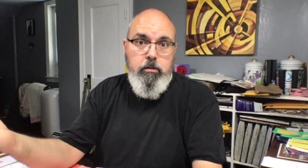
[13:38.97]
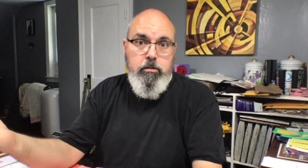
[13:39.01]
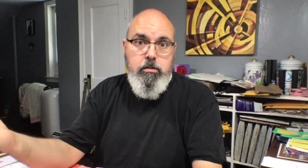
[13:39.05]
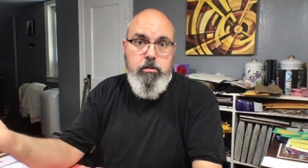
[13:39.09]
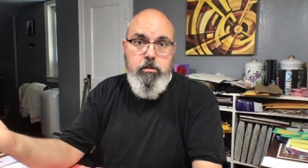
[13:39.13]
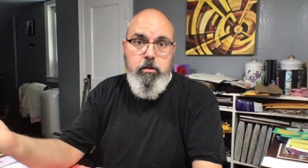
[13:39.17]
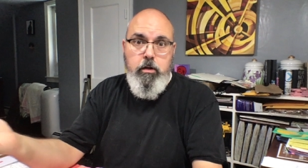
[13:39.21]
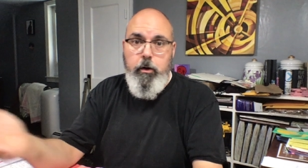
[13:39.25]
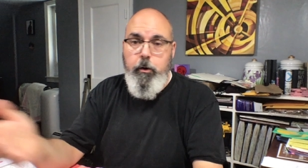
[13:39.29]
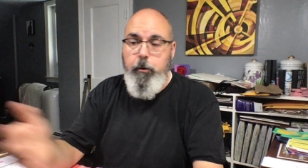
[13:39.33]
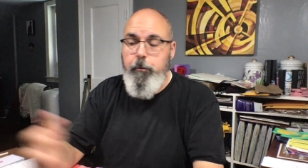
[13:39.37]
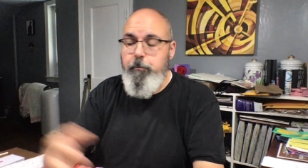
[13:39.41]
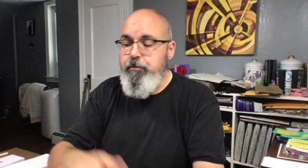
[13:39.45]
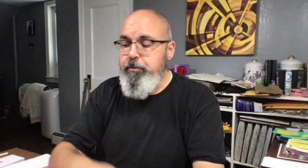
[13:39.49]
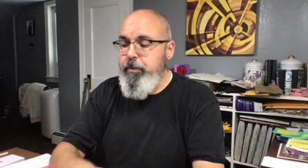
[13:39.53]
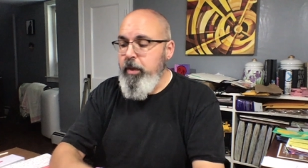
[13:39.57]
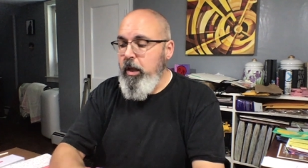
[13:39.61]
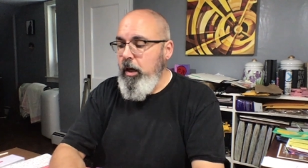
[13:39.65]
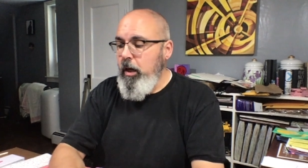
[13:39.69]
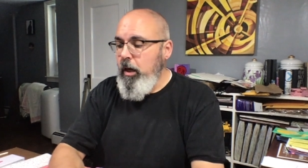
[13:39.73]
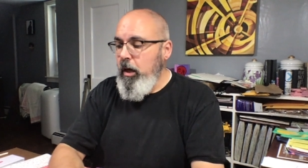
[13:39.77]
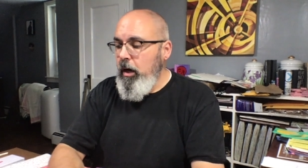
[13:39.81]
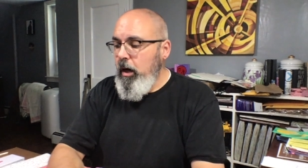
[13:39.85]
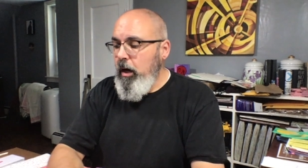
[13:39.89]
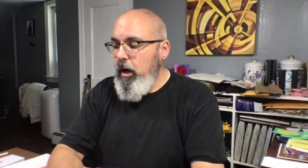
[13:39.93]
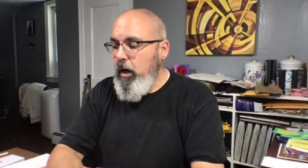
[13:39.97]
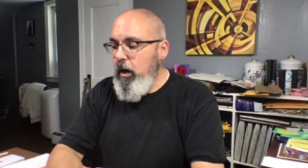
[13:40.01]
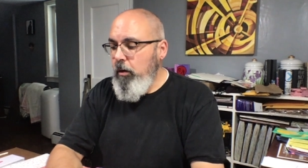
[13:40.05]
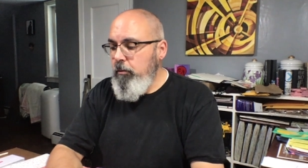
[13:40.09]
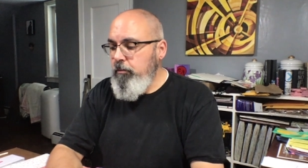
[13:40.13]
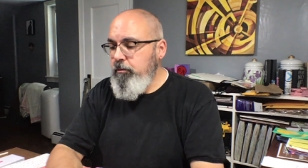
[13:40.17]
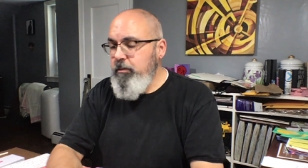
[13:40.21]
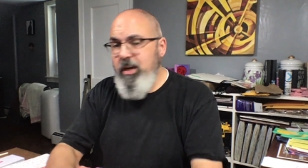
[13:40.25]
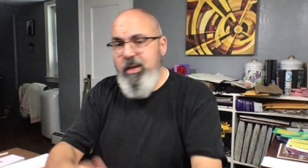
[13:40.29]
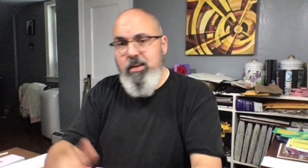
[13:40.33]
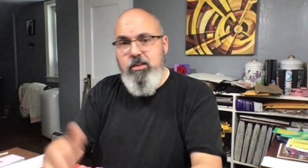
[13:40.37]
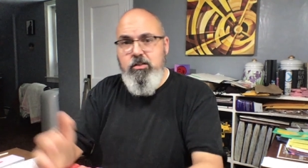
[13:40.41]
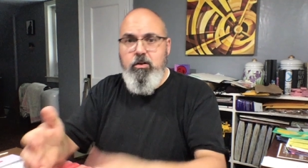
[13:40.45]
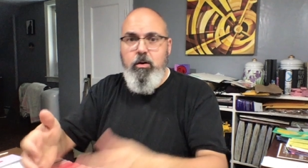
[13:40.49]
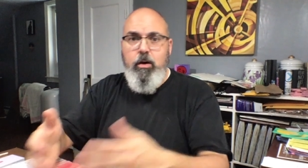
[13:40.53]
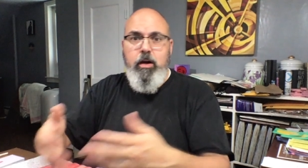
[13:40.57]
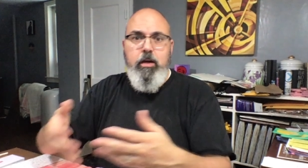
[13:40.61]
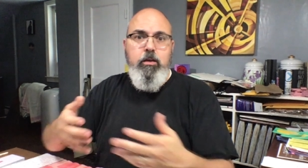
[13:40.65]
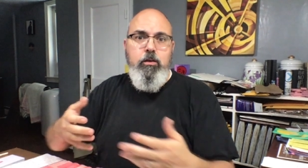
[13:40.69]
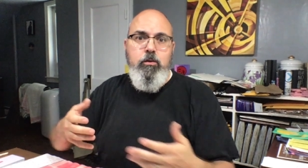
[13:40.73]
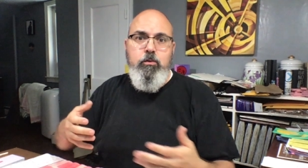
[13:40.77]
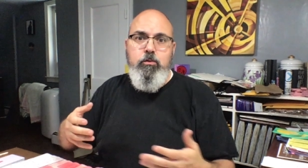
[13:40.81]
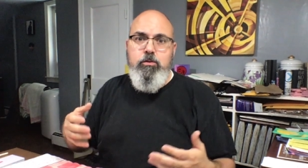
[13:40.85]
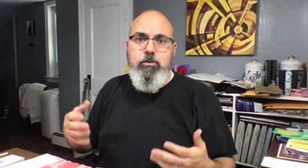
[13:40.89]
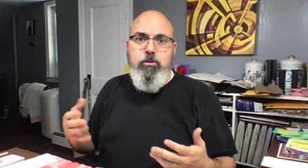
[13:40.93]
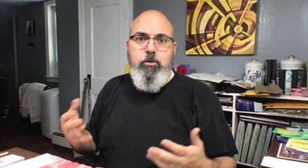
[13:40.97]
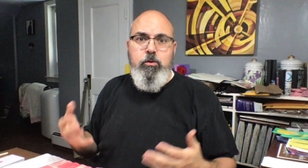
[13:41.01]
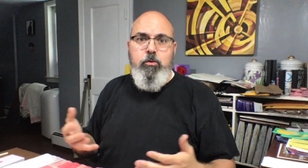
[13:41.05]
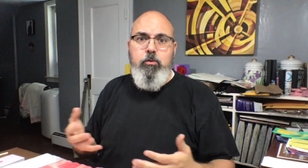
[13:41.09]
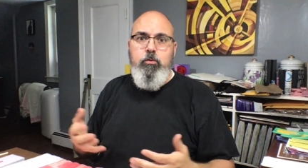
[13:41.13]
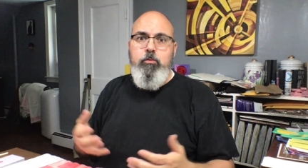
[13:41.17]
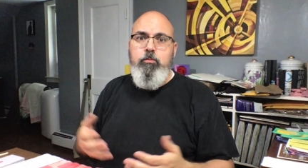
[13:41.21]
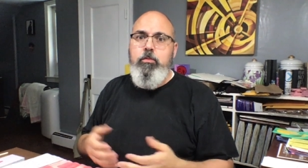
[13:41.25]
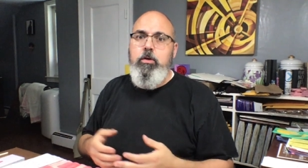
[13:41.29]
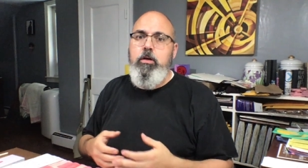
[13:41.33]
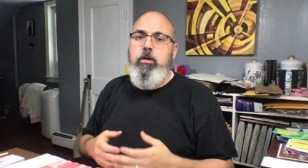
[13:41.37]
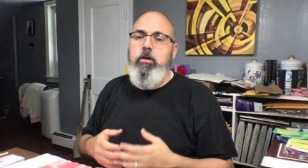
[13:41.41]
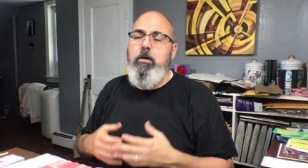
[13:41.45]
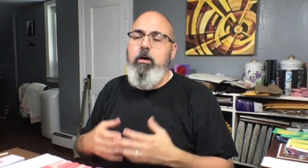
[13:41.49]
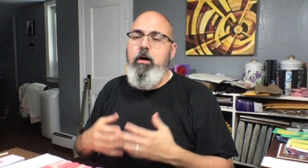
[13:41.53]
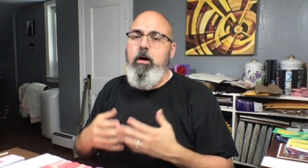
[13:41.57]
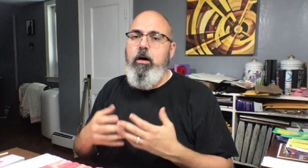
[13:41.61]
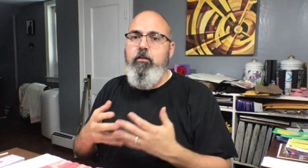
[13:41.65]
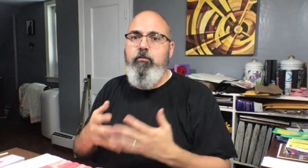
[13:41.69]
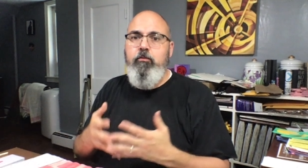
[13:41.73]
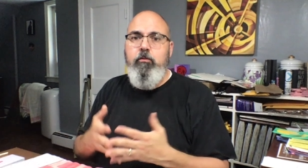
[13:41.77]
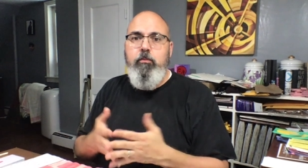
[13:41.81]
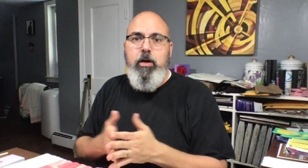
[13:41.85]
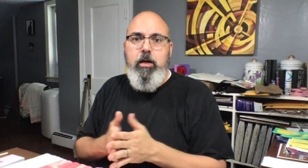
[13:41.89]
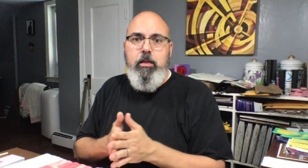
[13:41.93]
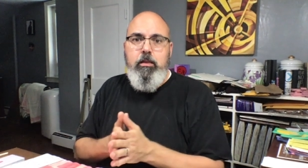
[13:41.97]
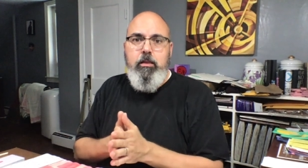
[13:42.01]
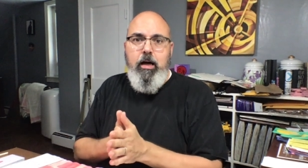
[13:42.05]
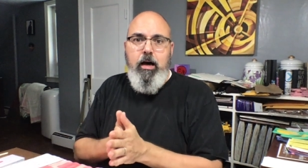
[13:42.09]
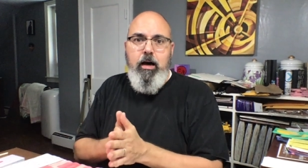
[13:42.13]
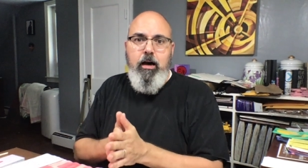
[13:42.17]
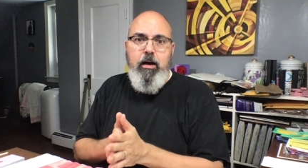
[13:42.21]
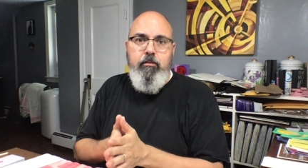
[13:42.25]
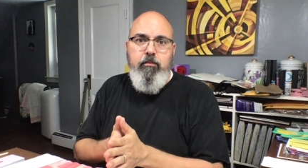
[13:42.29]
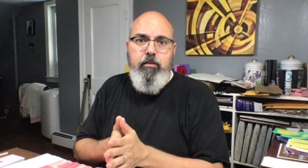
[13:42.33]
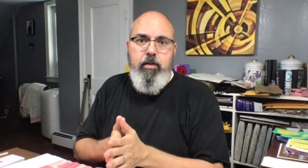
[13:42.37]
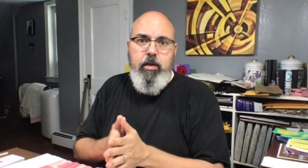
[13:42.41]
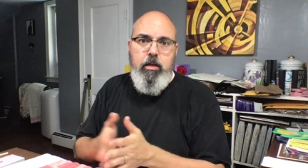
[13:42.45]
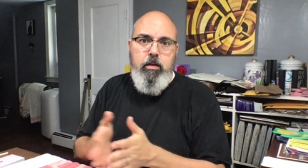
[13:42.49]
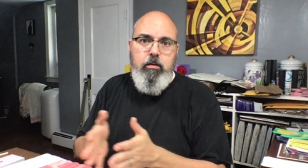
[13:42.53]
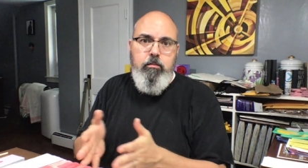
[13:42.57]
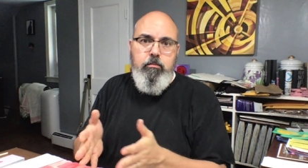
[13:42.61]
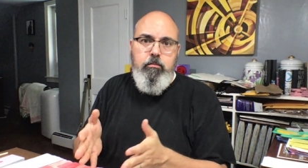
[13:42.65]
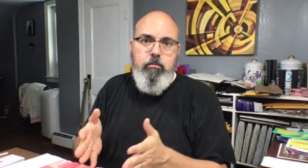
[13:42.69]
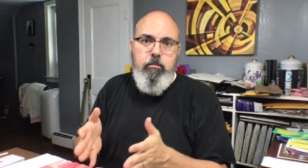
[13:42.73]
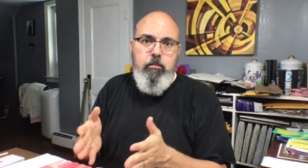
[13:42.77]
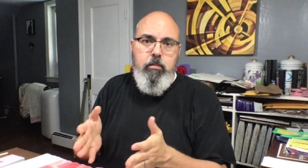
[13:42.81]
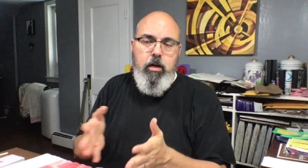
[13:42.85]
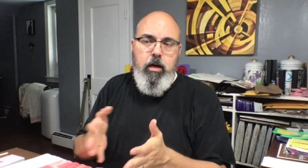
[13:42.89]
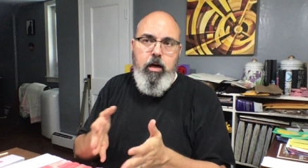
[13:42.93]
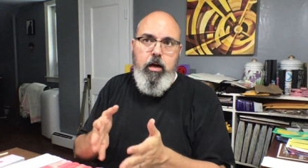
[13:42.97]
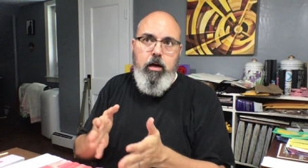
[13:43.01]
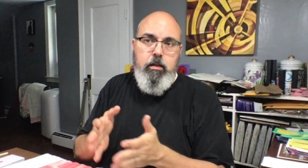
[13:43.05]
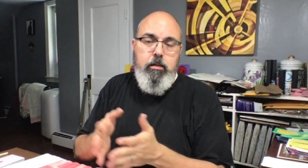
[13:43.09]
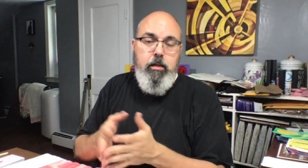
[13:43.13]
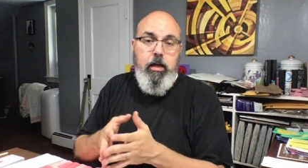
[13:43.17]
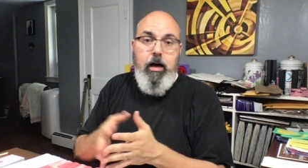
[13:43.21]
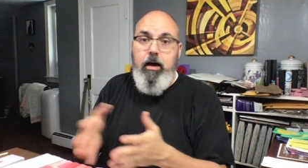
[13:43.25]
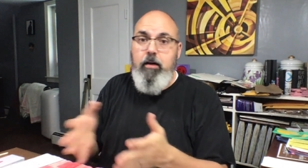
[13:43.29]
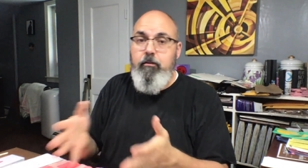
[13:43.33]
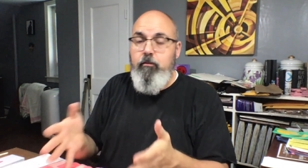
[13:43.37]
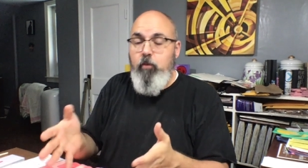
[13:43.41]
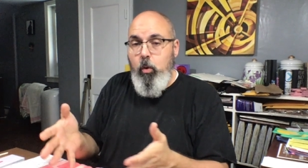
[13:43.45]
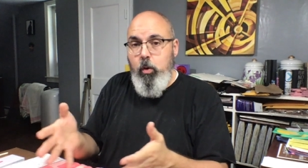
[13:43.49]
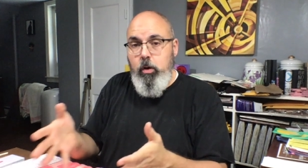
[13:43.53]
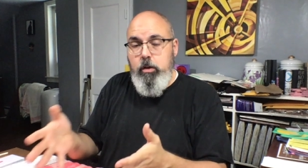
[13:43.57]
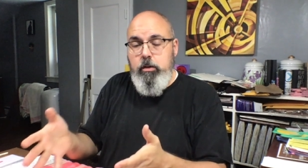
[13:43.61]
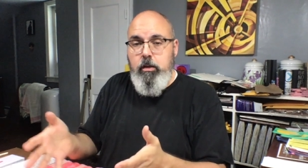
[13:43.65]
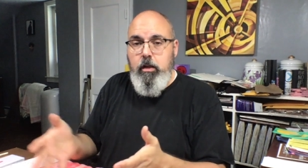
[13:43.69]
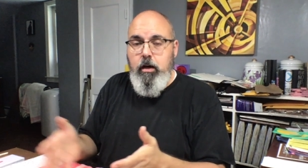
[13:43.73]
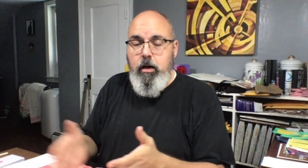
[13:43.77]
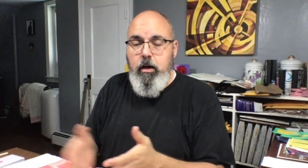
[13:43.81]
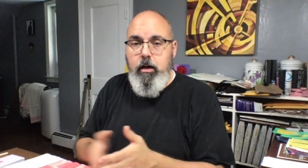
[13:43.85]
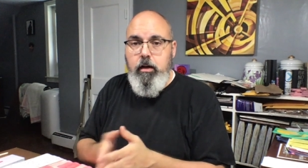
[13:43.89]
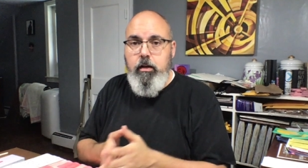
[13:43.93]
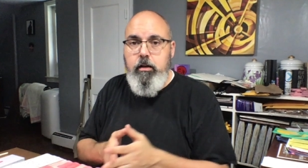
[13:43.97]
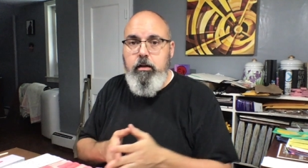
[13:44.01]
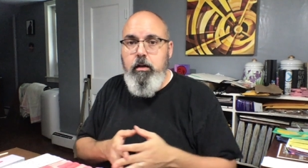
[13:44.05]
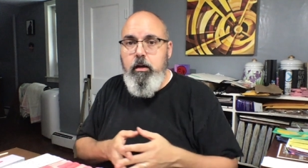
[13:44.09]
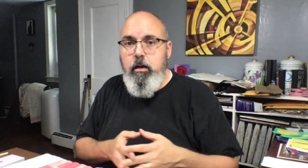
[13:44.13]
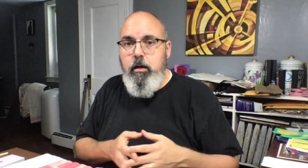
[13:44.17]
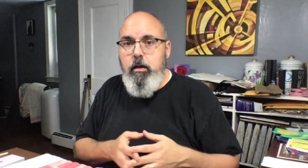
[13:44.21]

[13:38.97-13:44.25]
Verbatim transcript: So um, yeah, so I use Zoom uh, for my live in uh, live online